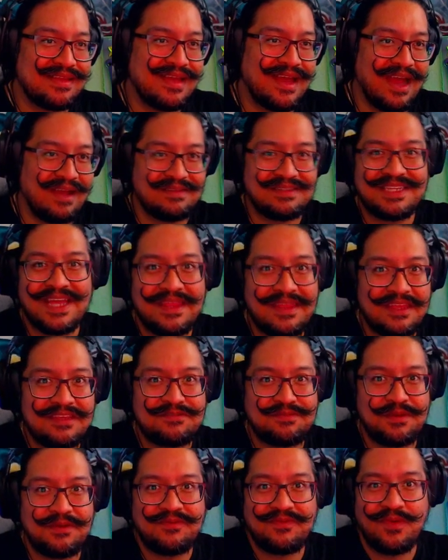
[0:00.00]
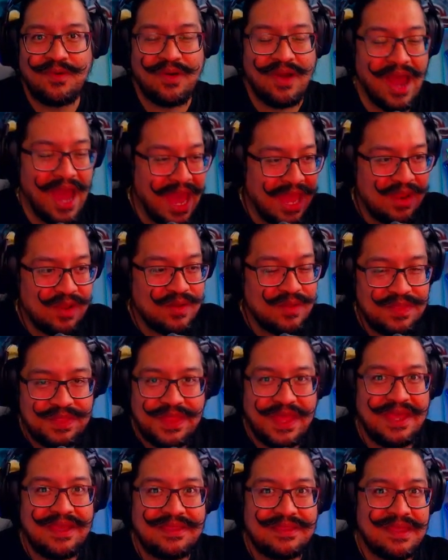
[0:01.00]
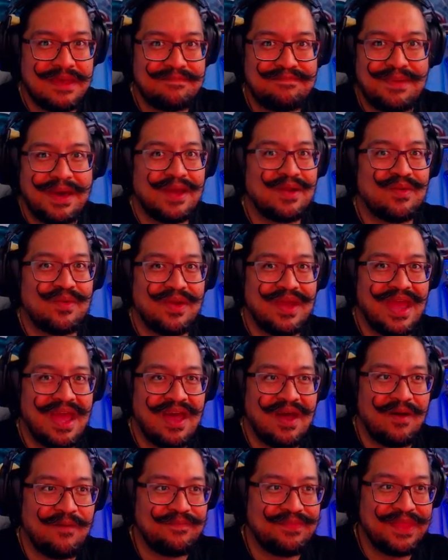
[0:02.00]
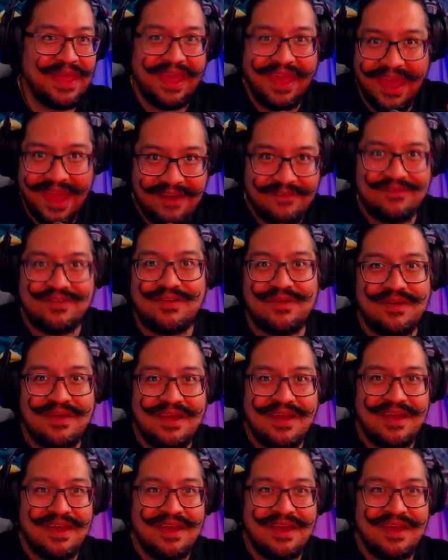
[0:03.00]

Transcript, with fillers: I've said this before, I don't think that Battle Royale, they ever,